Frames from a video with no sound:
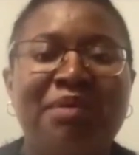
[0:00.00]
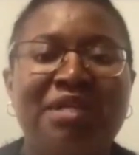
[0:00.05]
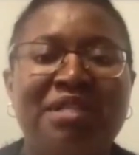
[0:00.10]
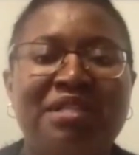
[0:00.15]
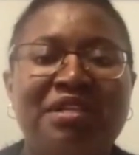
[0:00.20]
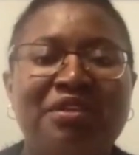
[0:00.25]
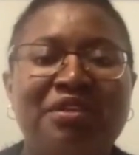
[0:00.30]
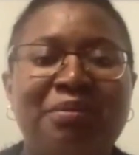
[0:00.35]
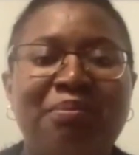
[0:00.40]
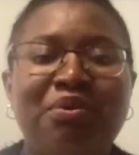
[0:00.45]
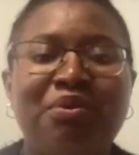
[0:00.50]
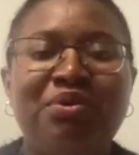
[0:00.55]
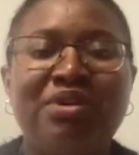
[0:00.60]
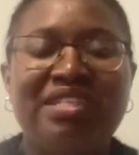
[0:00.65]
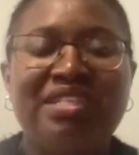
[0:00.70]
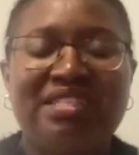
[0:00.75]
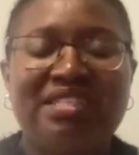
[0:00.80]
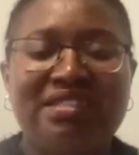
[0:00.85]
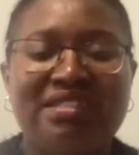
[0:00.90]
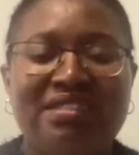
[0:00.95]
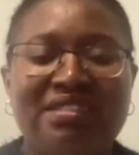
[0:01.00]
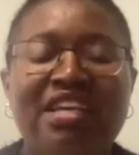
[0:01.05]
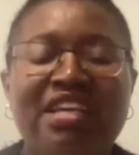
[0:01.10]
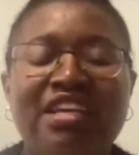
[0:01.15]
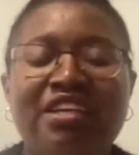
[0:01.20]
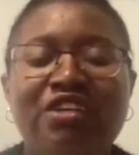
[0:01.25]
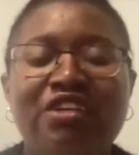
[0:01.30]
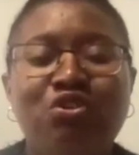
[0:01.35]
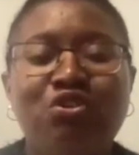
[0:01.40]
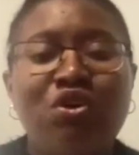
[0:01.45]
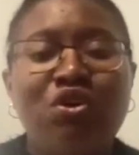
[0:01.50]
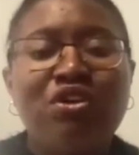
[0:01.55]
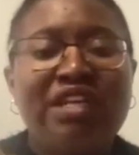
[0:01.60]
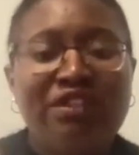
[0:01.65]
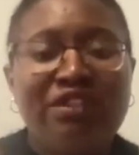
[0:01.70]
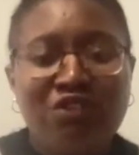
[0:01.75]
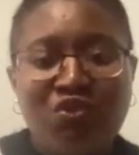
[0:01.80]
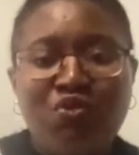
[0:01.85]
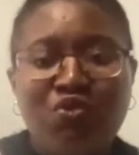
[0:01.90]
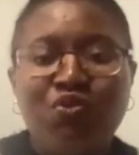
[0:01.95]
But then the point is, in order
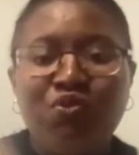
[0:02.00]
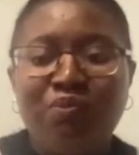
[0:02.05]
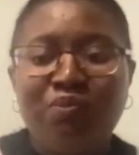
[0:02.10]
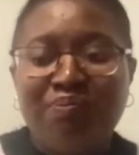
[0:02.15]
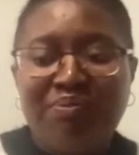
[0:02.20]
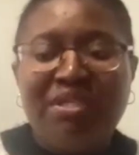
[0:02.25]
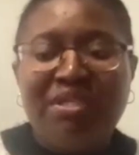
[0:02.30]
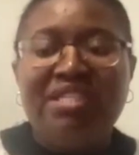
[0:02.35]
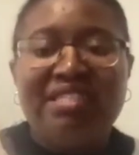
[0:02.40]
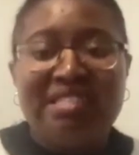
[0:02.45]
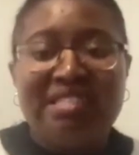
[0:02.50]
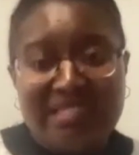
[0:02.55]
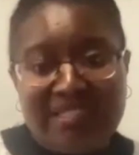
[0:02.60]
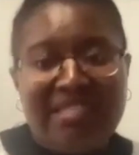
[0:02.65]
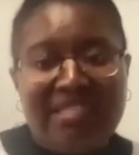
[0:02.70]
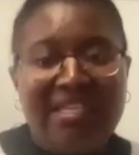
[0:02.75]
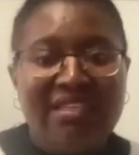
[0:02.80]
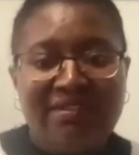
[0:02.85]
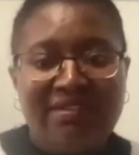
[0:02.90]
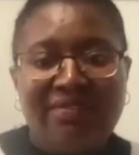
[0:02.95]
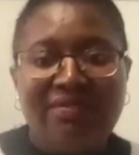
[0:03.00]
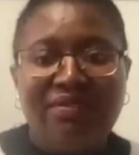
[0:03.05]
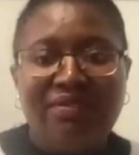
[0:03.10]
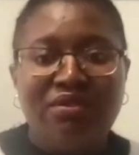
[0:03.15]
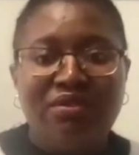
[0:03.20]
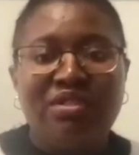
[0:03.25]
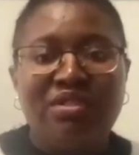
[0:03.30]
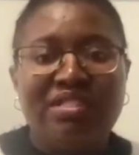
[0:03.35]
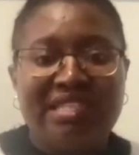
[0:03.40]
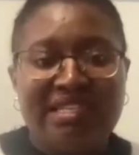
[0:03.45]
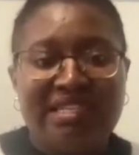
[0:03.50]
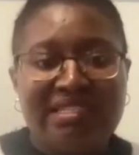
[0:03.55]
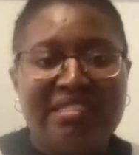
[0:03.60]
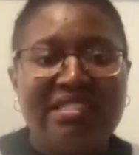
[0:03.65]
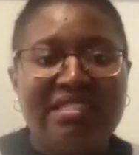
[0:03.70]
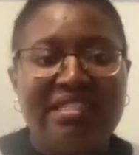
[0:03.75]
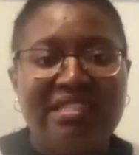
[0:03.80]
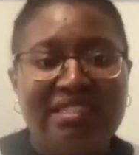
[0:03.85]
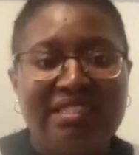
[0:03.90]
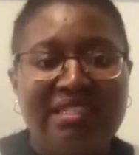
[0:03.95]
to be successful or
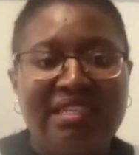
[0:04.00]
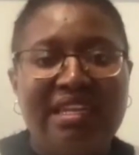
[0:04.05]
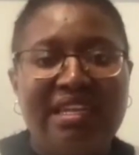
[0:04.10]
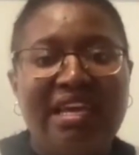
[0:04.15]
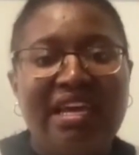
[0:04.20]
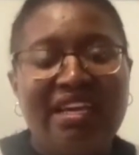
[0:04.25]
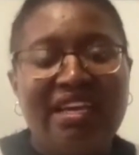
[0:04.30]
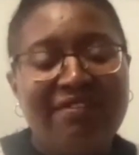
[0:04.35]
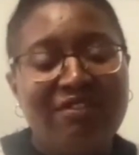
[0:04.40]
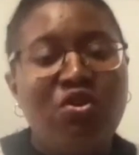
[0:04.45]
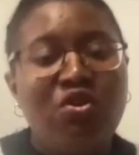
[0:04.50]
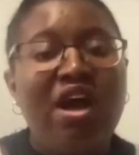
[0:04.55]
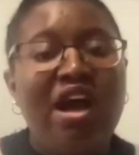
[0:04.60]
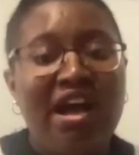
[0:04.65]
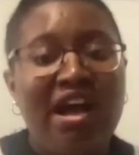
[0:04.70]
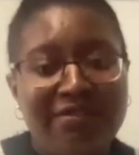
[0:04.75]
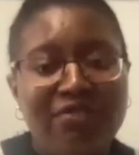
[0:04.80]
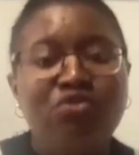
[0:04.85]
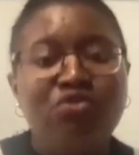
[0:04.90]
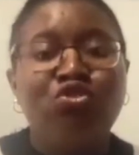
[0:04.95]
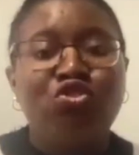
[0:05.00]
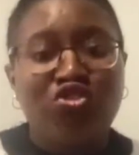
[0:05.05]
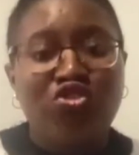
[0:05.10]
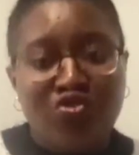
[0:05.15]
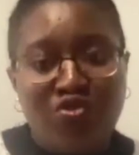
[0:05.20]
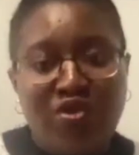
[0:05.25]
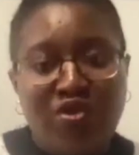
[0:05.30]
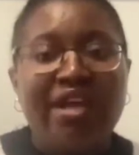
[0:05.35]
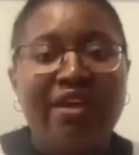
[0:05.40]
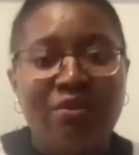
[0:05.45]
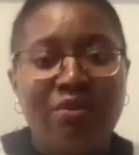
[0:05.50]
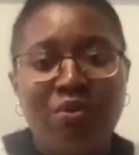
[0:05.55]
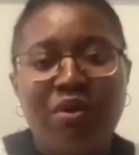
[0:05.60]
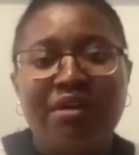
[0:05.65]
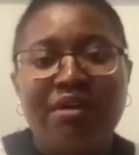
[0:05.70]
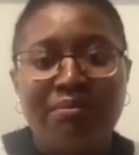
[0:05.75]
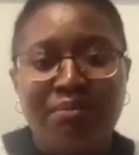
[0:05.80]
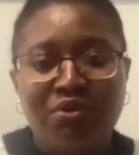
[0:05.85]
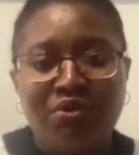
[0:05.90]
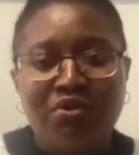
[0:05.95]
succeed in life, you have to try
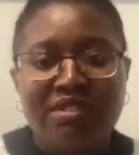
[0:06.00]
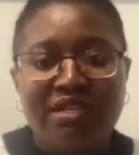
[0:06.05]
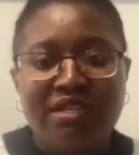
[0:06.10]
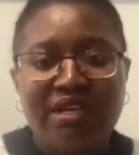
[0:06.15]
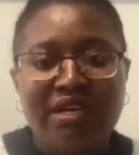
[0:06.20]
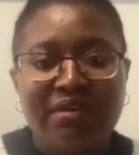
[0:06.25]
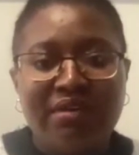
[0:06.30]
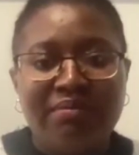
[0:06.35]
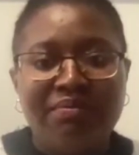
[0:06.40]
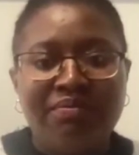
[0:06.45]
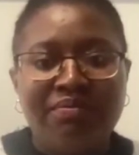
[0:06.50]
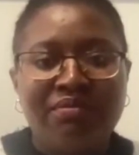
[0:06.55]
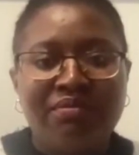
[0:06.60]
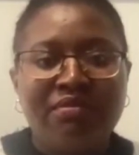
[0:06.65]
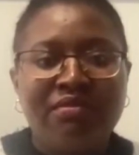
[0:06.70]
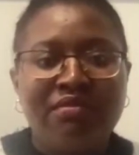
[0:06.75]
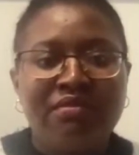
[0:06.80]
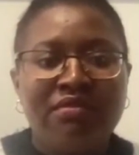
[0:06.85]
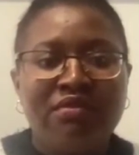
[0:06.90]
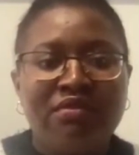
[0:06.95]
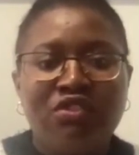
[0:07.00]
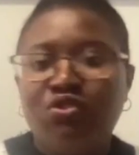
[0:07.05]
one more time.